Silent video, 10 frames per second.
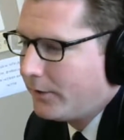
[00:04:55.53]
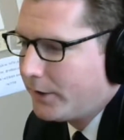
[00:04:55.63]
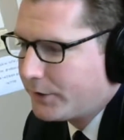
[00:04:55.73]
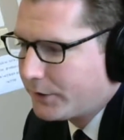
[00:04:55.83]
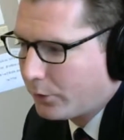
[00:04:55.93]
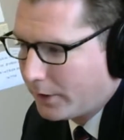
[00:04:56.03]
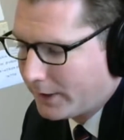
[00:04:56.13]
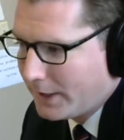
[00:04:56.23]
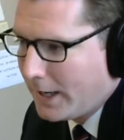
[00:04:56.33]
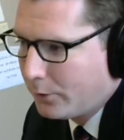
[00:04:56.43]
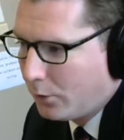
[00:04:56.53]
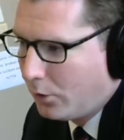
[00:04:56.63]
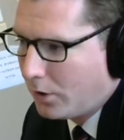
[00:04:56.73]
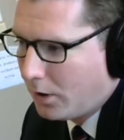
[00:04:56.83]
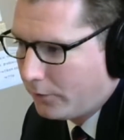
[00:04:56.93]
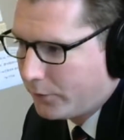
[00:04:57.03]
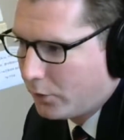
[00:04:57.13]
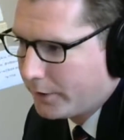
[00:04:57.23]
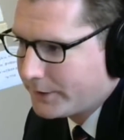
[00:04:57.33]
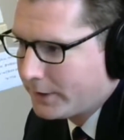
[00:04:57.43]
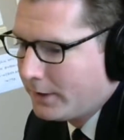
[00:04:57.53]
the historic nine-hole golf course